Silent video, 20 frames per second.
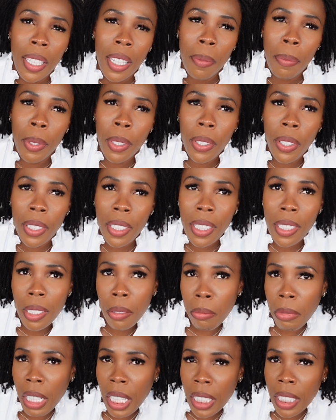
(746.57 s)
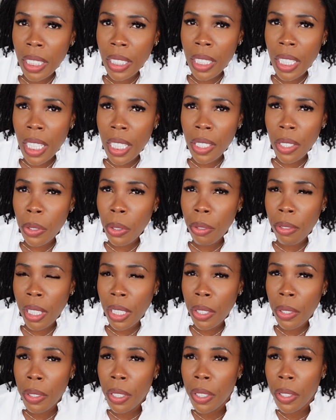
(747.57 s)
Because this man is earning over
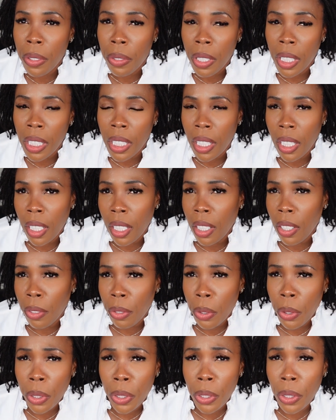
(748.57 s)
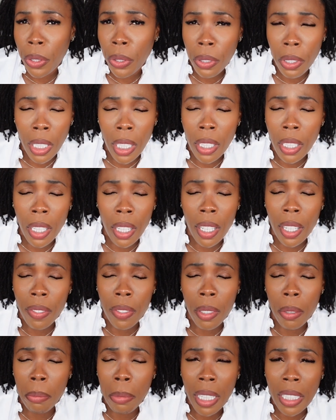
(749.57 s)
300K. Of course, you know that they have
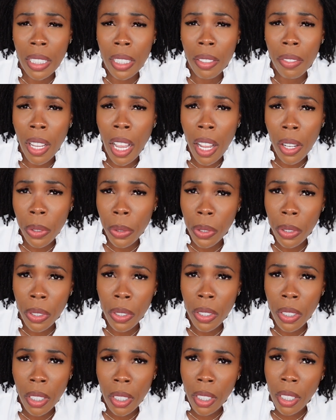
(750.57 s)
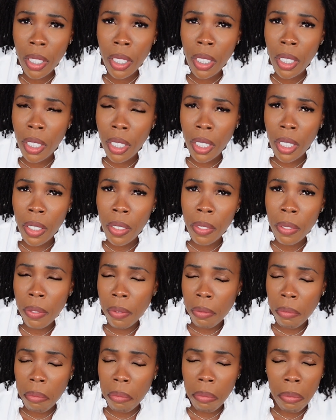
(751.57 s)
a massive house.
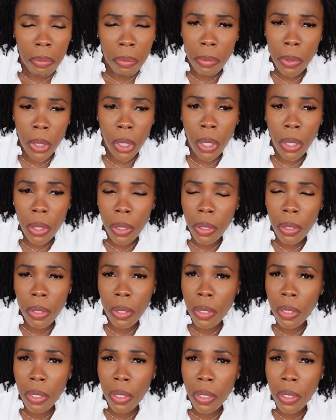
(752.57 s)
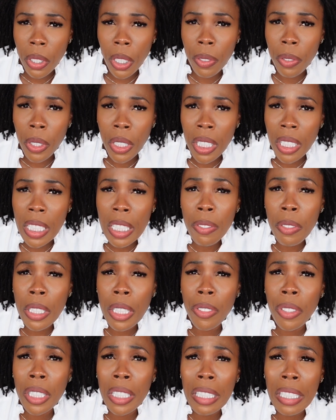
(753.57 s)
So, obviously, even
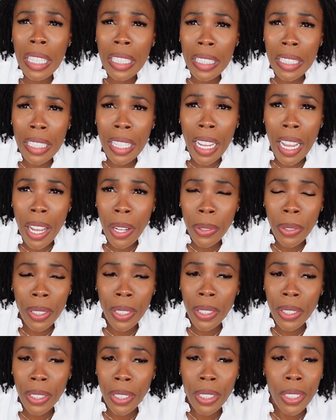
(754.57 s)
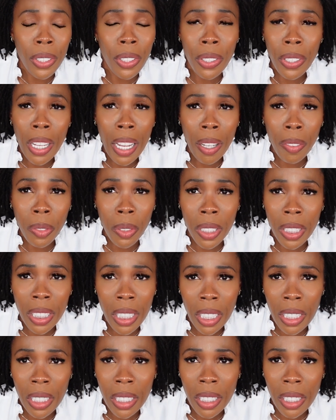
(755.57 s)
if she gets the house, she's going to have to
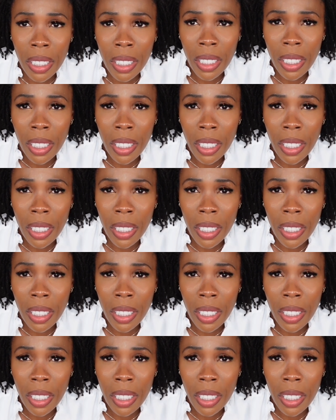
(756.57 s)
sell it.